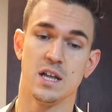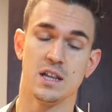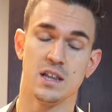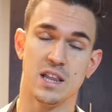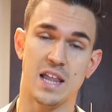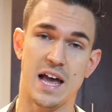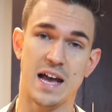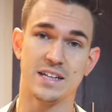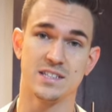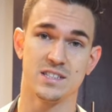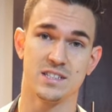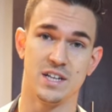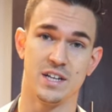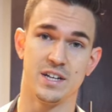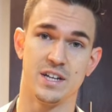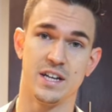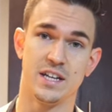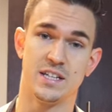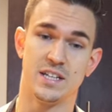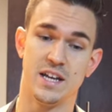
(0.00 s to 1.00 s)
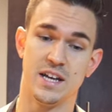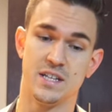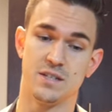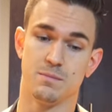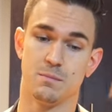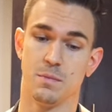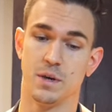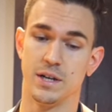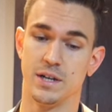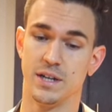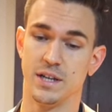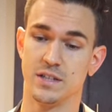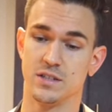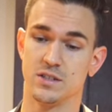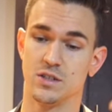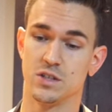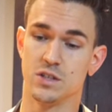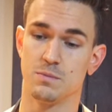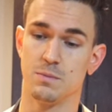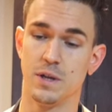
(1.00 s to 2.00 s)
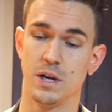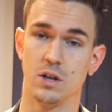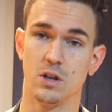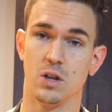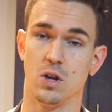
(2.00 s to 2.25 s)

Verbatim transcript: last Sunday. Today's Monday, so it's been a